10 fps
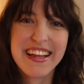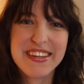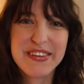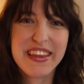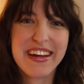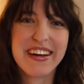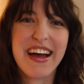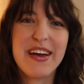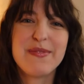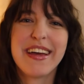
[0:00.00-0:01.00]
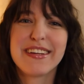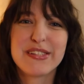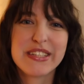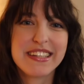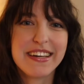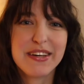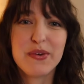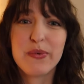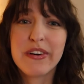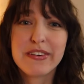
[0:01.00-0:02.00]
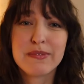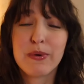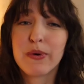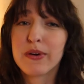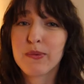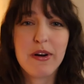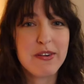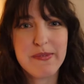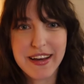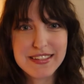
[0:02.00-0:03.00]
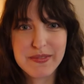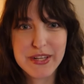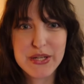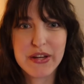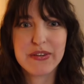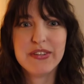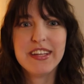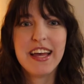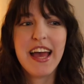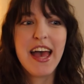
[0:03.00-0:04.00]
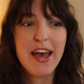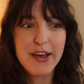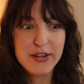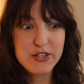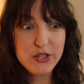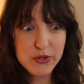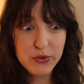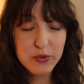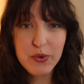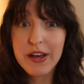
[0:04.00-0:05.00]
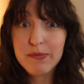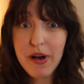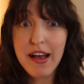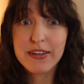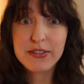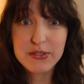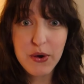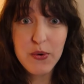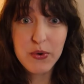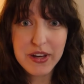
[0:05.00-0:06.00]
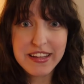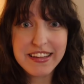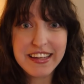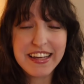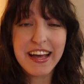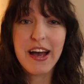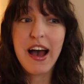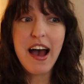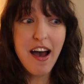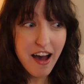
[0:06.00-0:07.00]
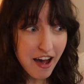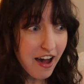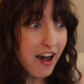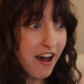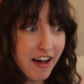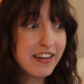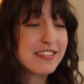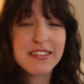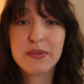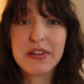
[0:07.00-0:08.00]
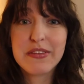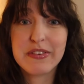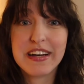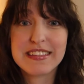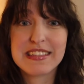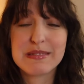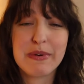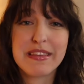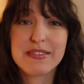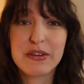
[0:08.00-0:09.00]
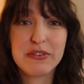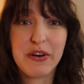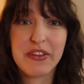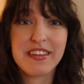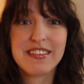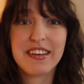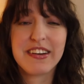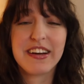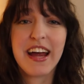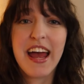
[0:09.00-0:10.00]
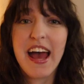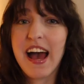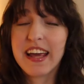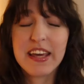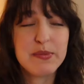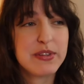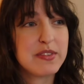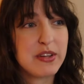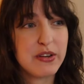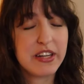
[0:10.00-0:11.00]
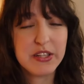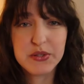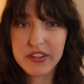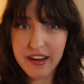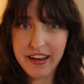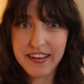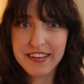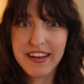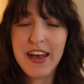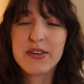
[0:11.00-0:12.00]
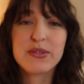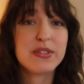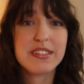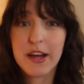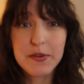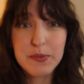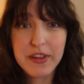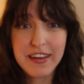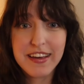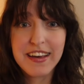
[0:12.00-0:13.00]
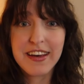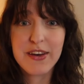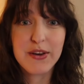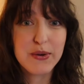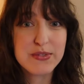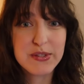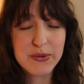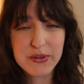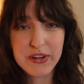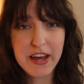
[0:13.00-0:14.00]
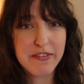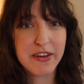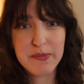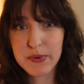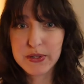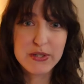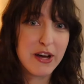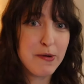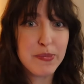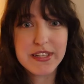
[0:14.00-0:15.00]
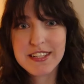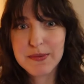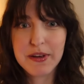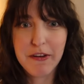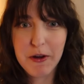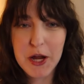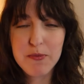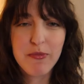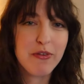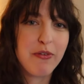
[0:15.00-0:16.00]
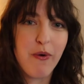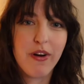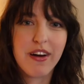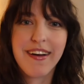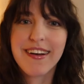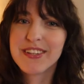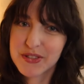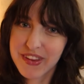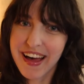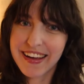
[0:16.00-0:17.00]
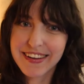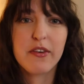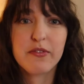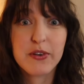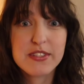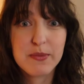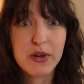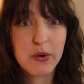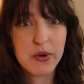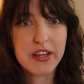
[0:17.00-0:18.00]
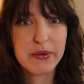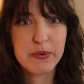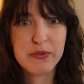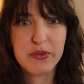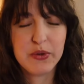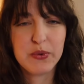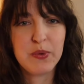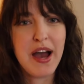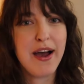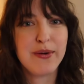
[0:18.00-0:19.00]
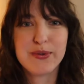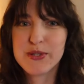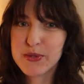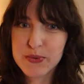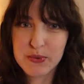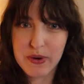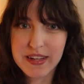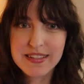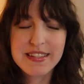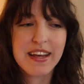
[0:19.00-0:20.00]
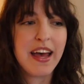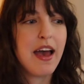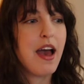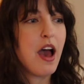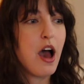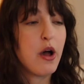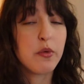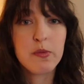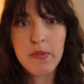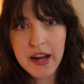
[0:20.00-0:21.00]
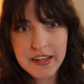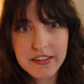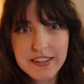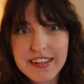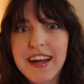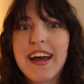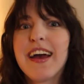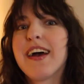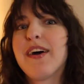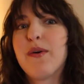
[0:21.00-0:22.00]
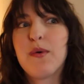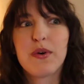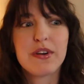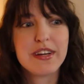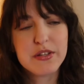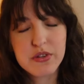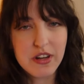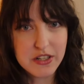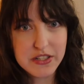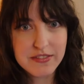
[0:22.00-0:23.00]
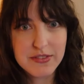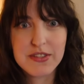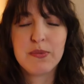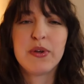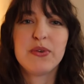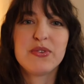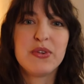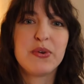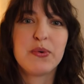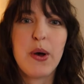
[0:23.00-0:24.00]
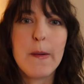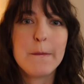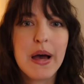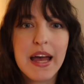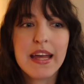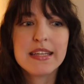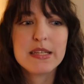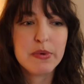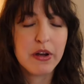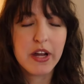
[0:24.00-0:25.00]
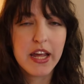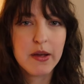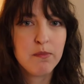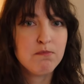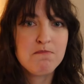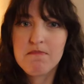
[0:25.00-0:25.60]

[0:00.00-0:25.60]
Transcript: Hello there, I'm Angela. Welcome back to my channel. June went by so quickly. Honestly, one of the fastest months so far this year. I can't believe it's already July. So it's time to play Cozy Corner Café and Bookshop TBR game for July. First, I'm going to quickly review how June went. A reminder or introduction for someone who's new, my TBR game